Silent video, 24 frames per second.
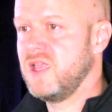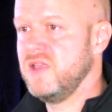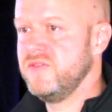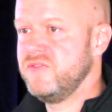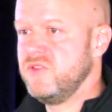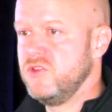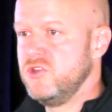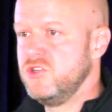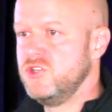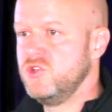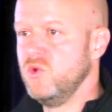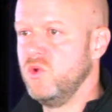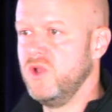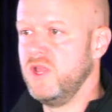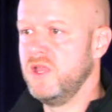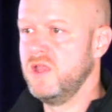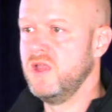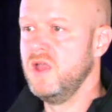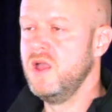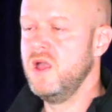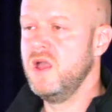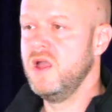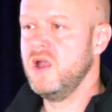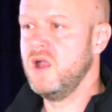if you're doing
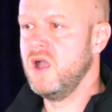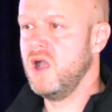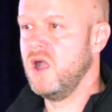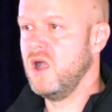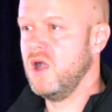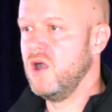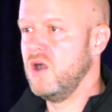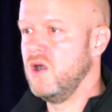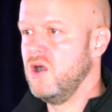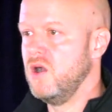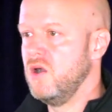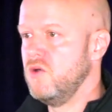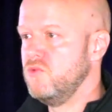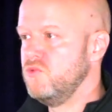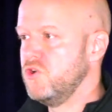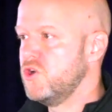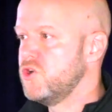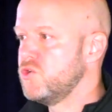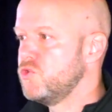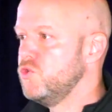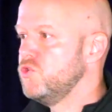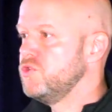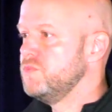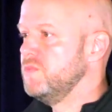
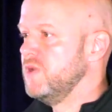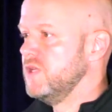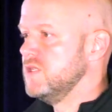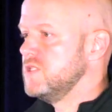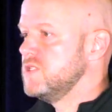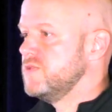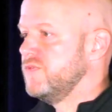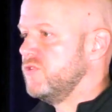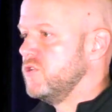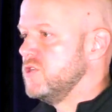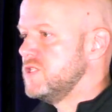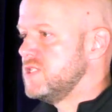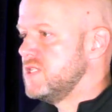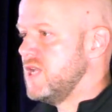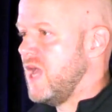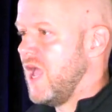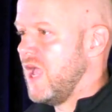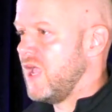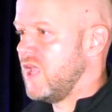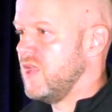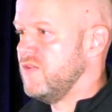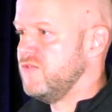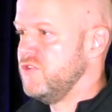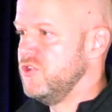recruitments for
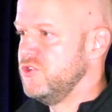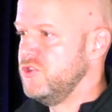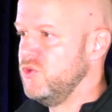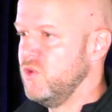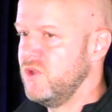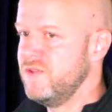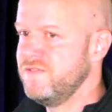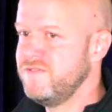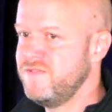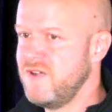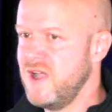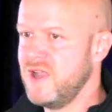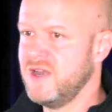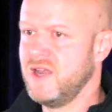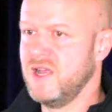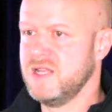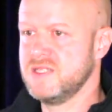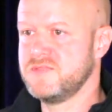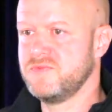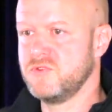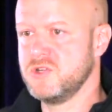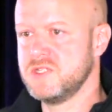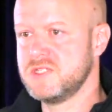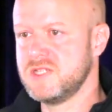Slack, if you're doing
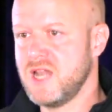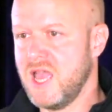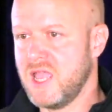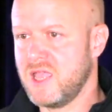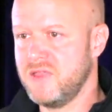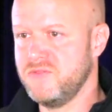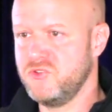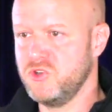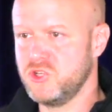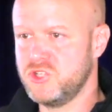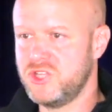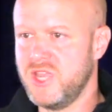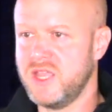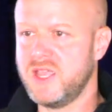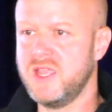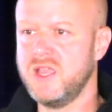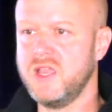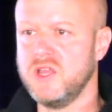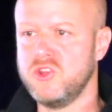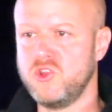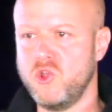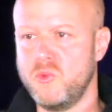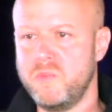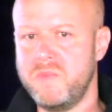finance for Slack, if you're taking
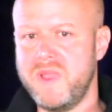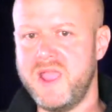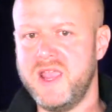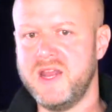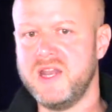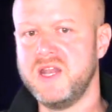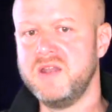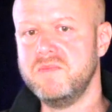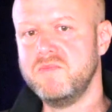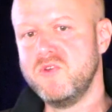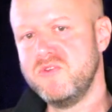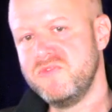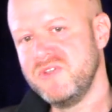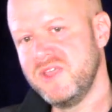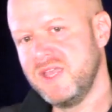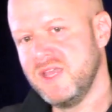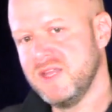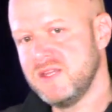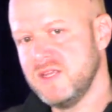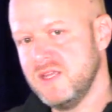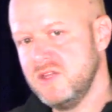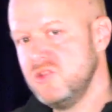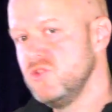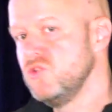a domain and moving
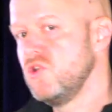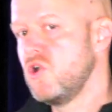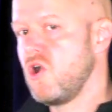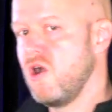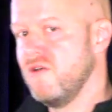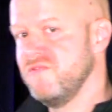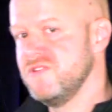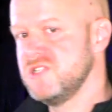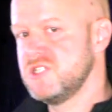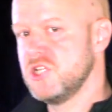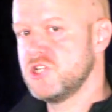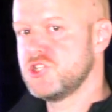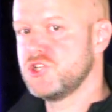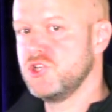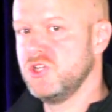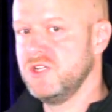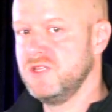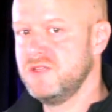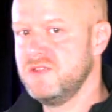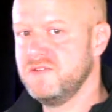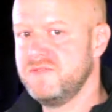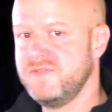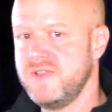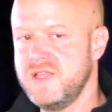it into the conversational
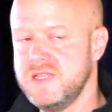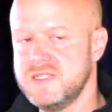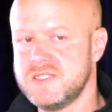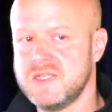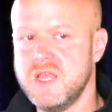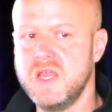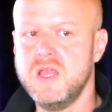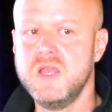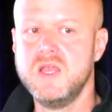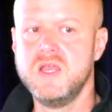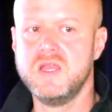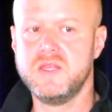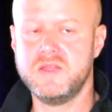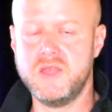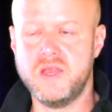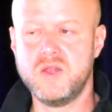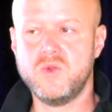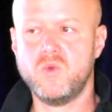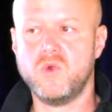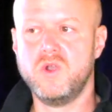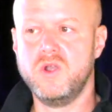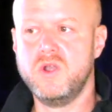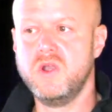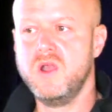interface,
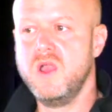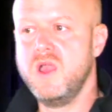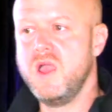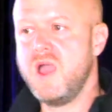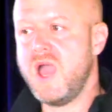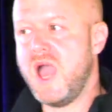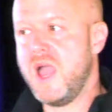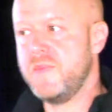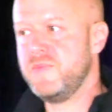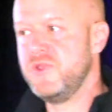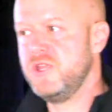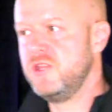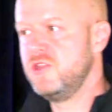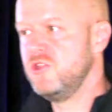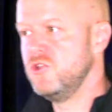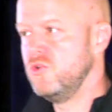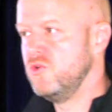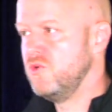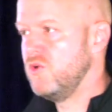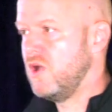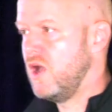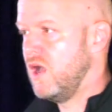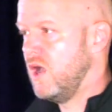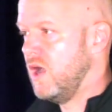then we're happy
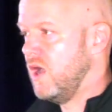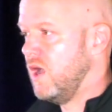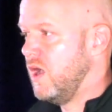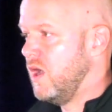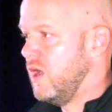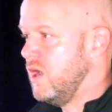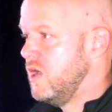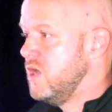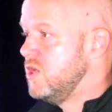to